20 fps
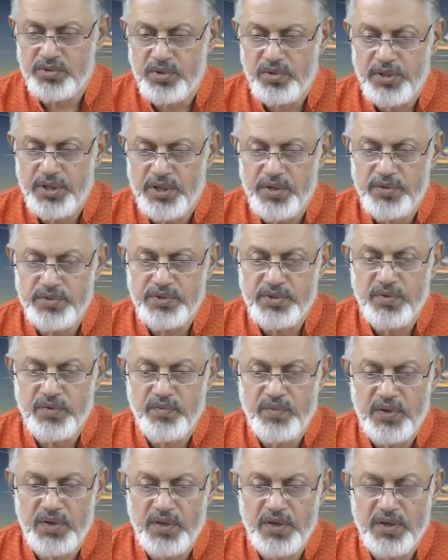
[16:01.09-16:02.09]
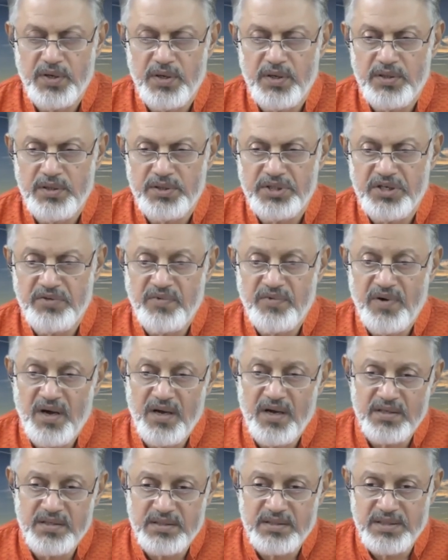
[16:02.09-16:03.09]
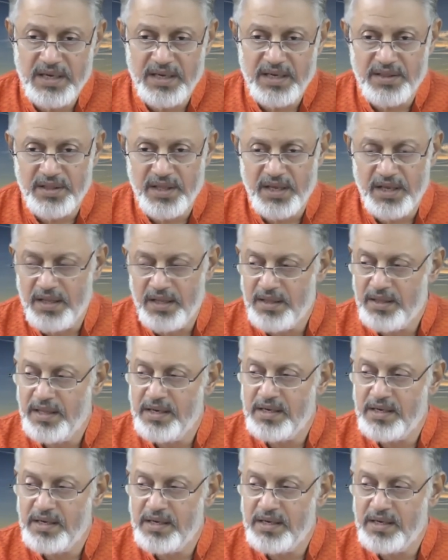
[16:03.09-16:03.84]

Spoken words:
also they use the word Shiva Shakti.